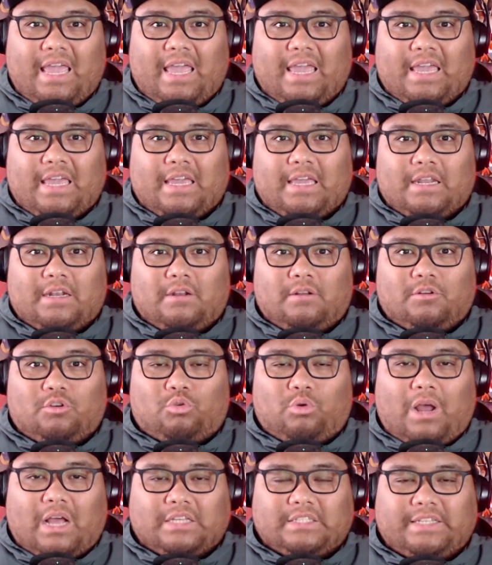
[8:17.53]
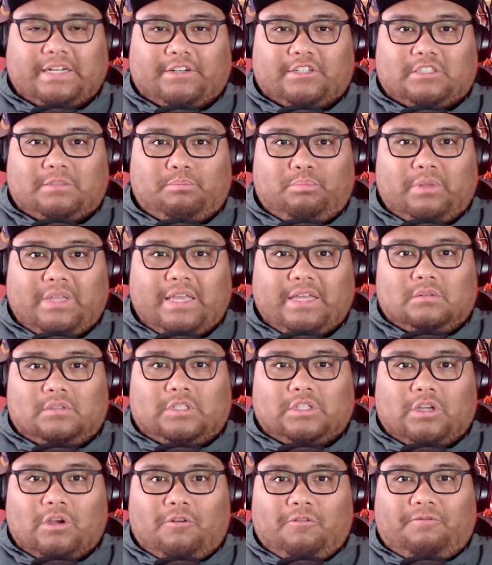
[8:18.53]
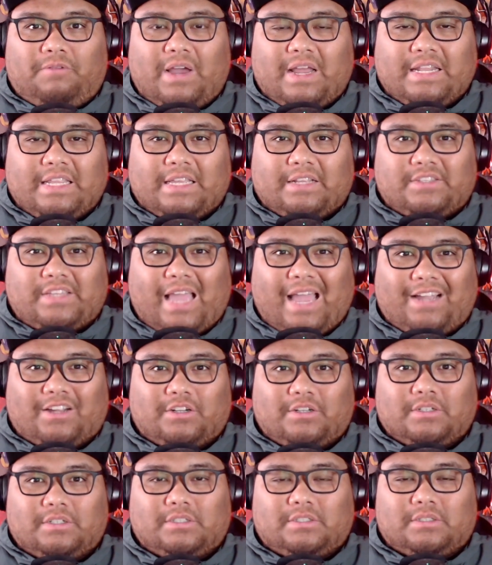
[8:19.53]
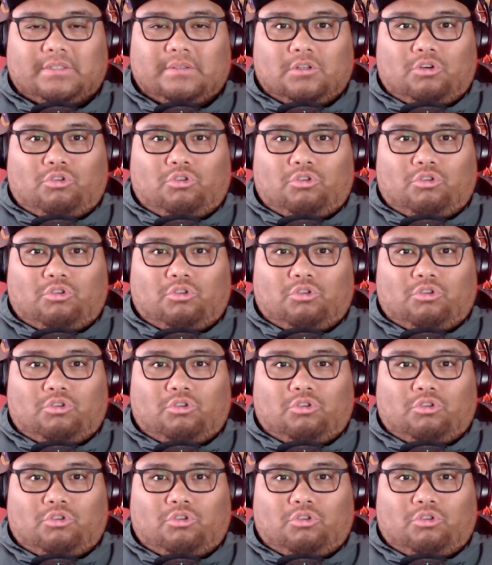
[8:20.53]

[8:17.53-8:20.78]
and Crosshair split to go find the attackers.